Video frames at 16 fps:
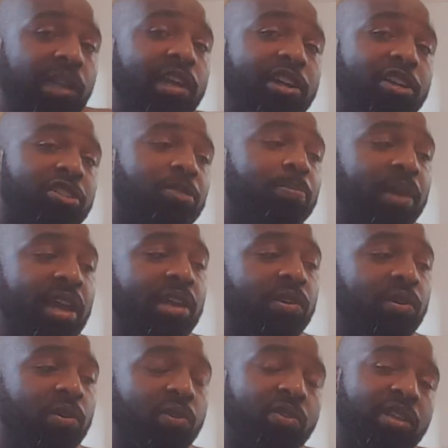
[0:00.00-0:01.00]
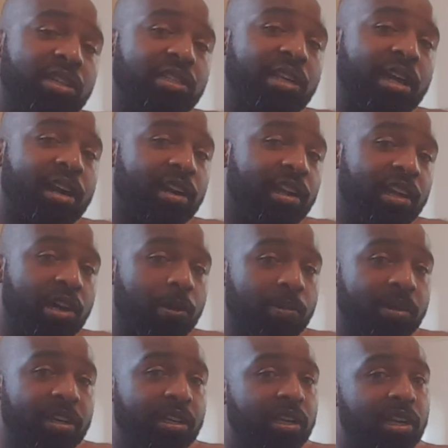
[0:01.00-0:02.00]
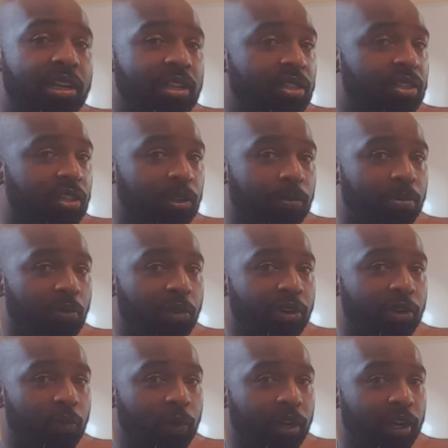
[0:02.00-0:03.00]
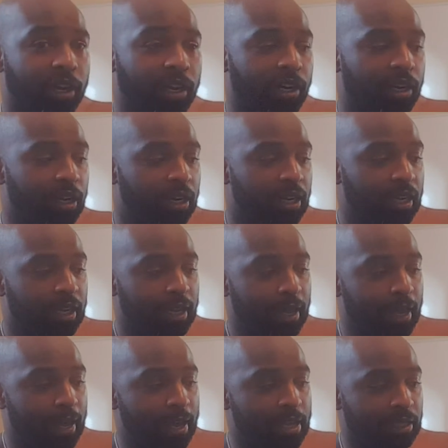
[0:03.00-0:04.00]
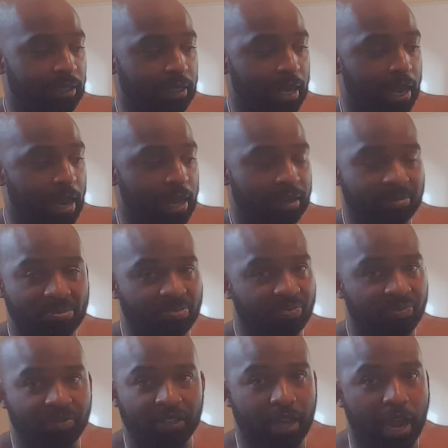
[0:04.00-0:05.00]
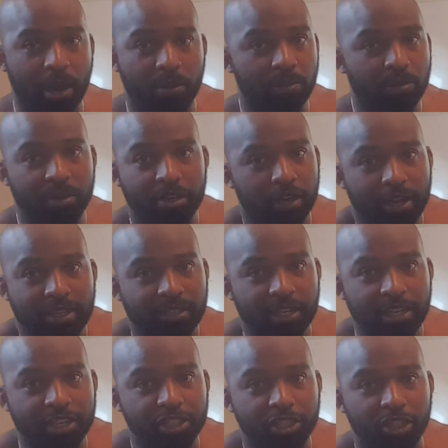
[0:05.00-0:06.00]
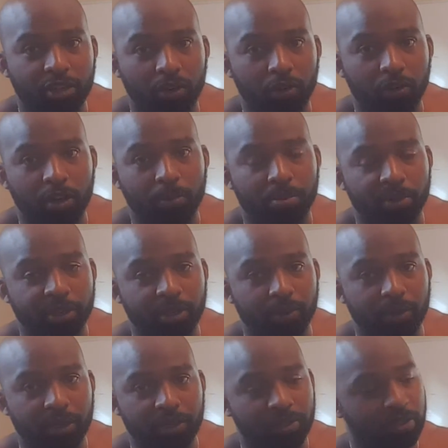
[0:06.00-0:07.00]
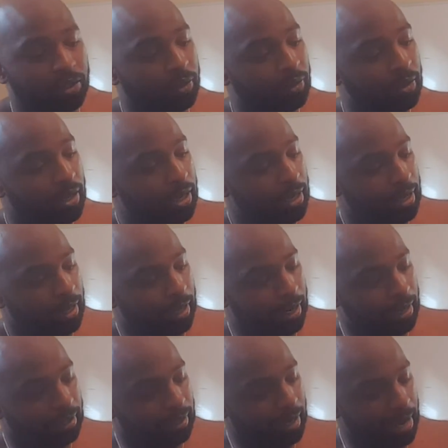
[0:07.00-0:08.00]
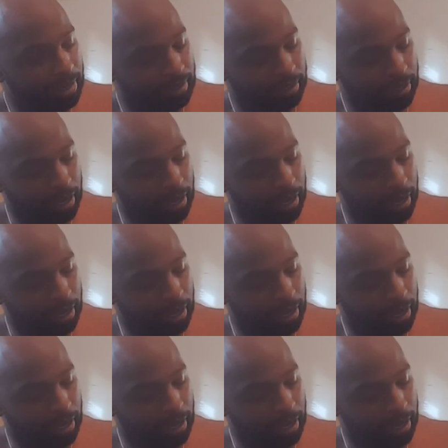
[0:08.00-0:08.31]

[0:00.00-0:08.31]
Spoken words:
layers of paint on this side of the helmet to the point to where it's not out. Like I said, it should hold up pretty well. So, like I said, that is the